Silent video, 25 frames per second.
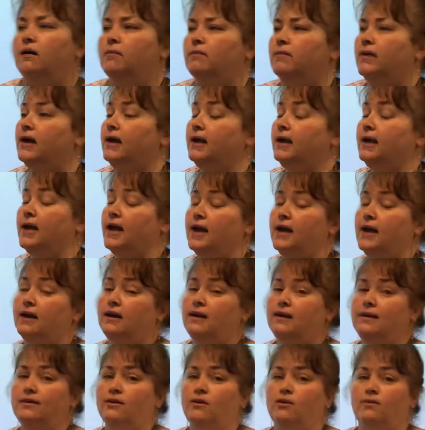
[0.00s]
Again,
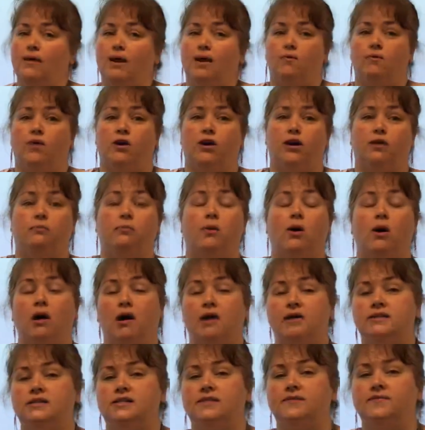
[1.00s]
you may want to
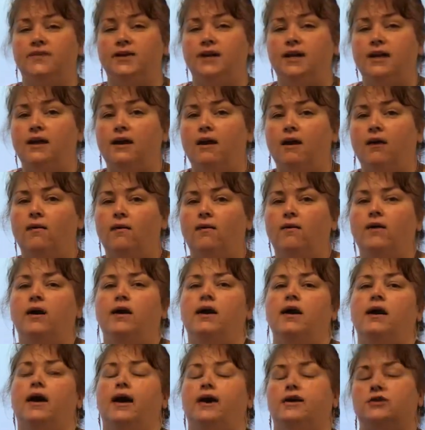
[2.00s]
pause the video
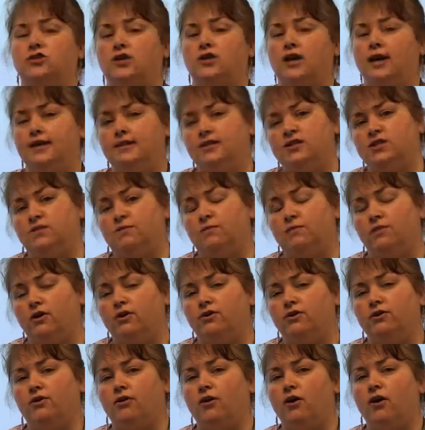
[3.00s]
and try this one on
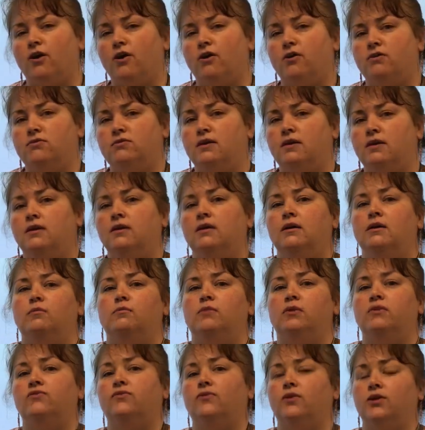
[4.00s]
your own
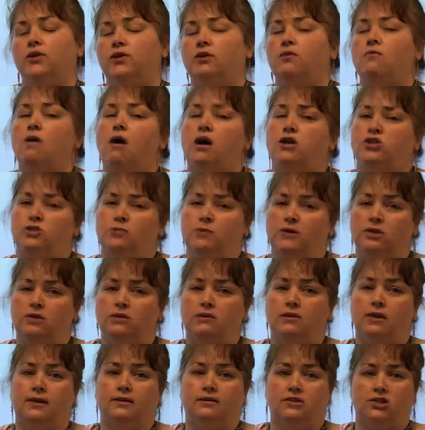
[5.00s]
before you watch me do
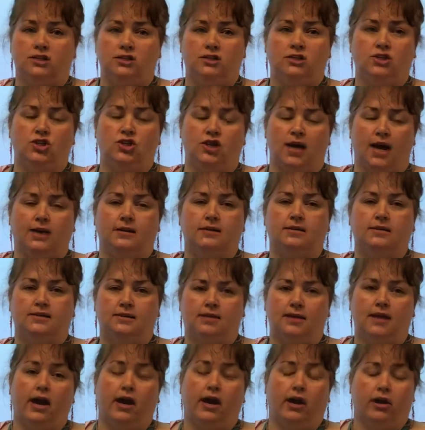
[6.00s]
it, just to check to see
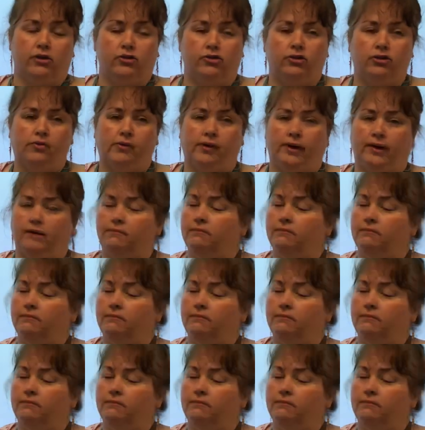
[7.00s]
how you're doing.